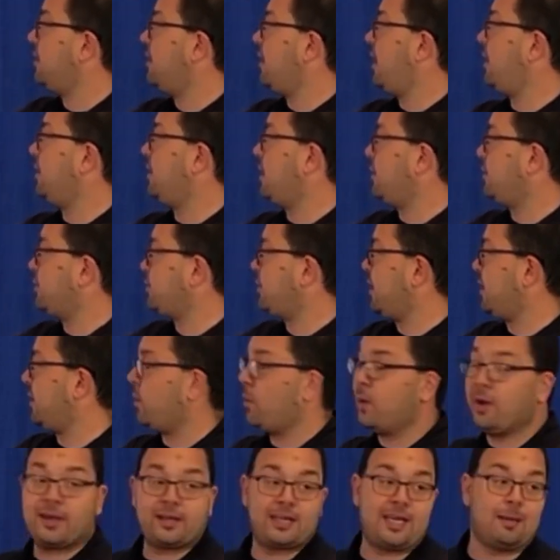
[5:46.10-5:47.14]
and understanding
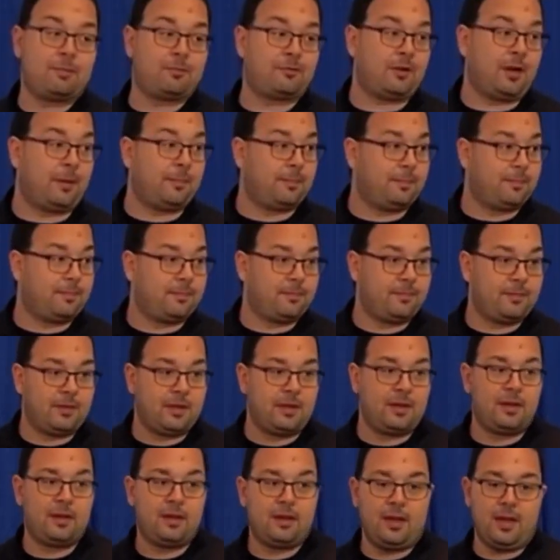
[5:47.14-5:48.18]
where it came from,
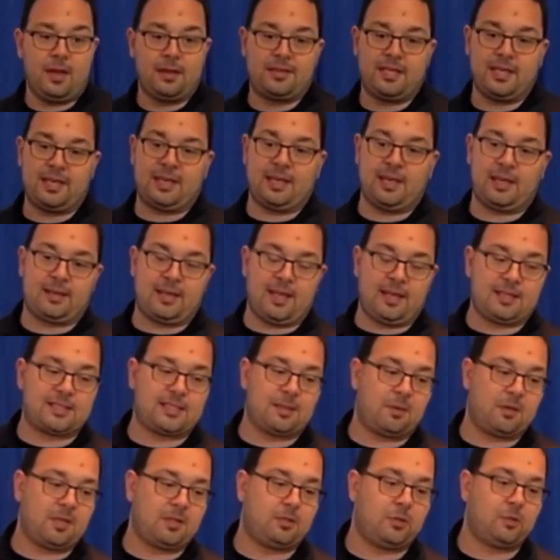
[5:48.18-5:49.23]
and getting
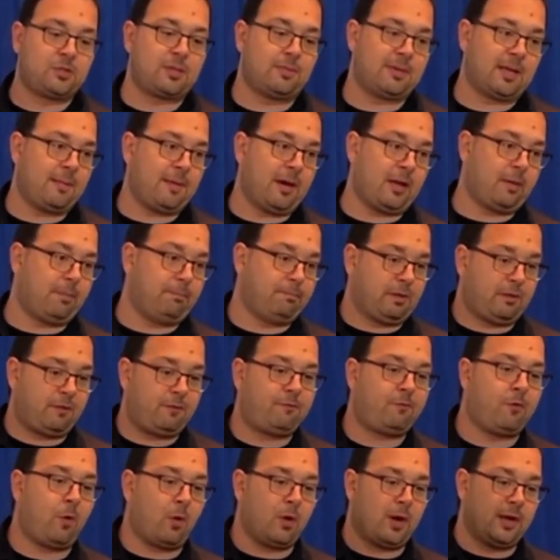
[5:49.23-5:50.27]
someone to do something about it
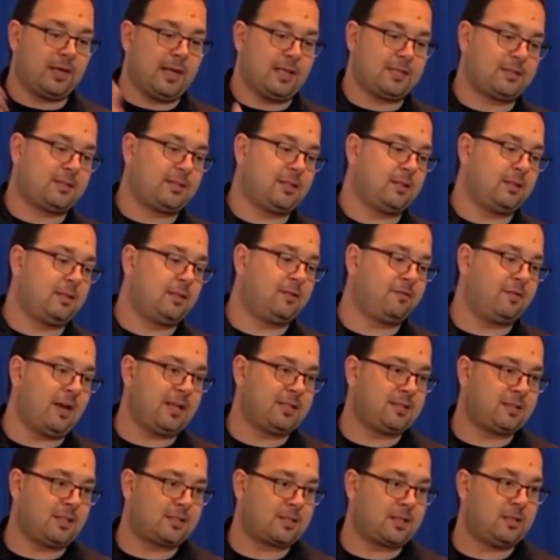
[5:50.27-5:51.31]
before it gets to the
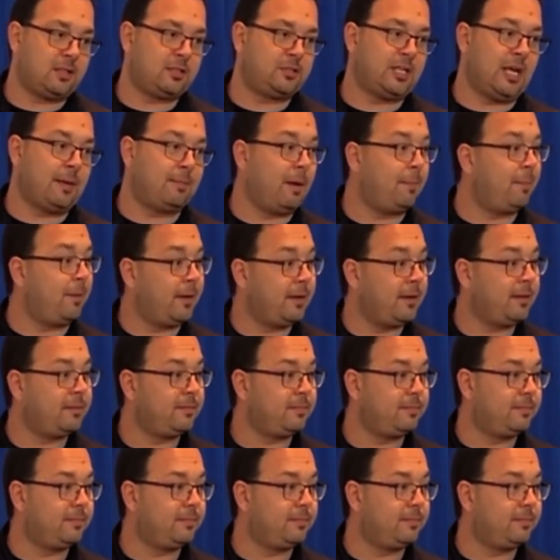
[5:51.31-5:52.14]
device that's going to jam up on it.